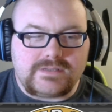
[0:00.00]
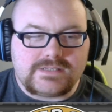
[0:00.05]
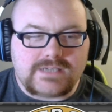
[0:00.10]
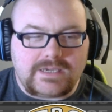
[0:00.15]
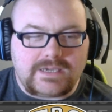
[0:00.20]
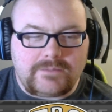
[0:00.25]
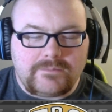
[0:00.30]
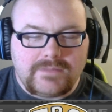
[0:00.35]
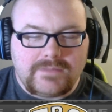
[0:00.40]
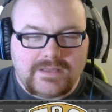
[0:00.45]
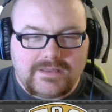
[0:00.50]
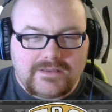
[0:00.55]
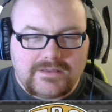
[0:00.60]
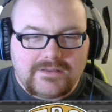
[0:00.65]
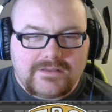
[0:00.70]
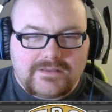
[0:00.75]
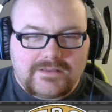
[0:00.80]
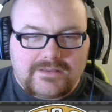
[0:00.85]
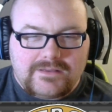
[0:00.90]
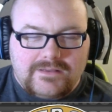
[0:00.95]
scheme of lizard people.
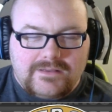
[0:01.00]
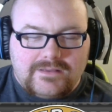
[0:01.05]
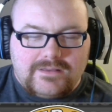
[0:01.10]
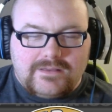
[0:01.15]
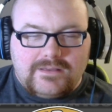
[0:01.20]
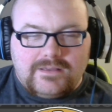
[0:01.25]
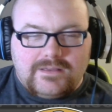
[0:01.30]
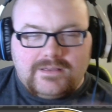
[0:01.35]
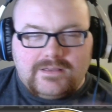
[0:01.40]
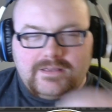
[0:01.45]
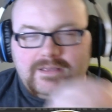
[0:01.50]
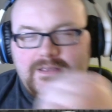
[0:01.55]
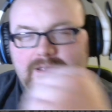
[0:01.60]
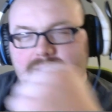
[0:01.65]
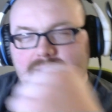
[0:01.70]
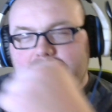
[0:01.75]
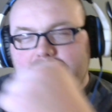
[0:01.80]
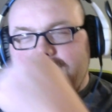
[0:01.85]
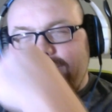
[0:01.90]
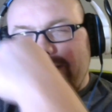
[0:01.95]

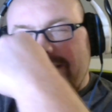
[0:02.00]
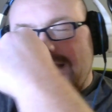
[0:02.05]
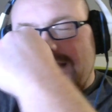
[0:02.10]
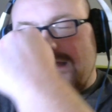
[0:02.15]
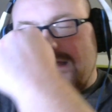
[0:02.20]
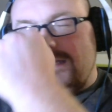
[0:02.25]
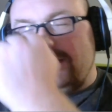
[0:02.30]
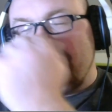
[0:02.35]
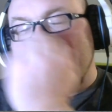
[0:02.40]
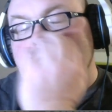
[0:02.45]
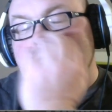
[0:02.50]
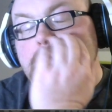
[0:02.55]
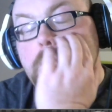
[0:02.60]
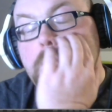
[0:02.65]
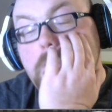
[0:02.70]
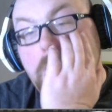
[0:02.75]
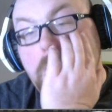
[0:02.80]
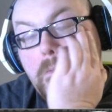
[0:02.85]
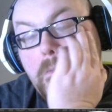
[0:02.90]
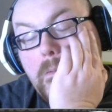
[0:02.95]
Maybe they like
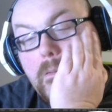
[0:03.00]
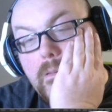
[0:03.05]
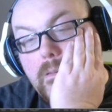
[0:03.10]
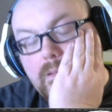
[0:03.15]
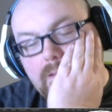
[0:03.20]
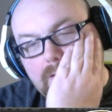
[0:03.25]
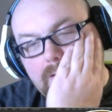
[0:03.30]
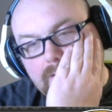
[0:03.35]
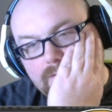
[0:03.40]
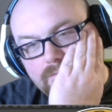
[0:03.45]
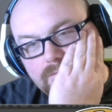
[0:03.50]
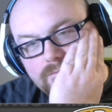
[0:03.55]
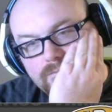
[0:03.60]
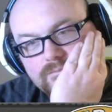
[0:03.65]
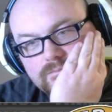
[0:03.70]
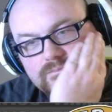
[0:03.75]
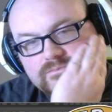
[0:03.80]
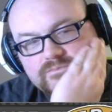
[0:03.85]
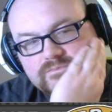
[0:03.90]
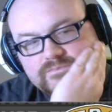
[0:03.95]
have that feeling that
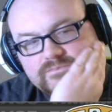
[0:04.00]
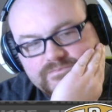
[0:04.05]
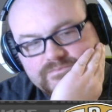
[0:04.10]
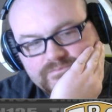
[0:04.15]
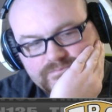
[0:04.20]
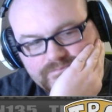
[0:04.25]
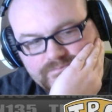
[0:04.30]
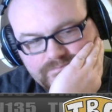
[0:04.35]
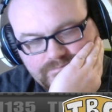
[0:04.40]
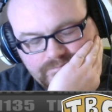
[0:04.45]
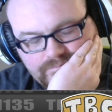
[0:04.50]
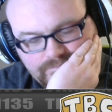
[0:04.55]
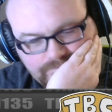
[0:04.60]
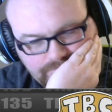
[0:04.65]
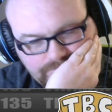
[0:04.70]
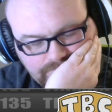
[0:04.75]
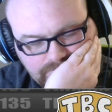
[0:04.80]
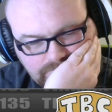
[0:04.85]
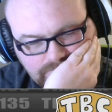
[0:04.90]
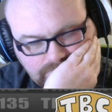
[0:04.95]
they don't belong
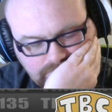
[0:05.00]
with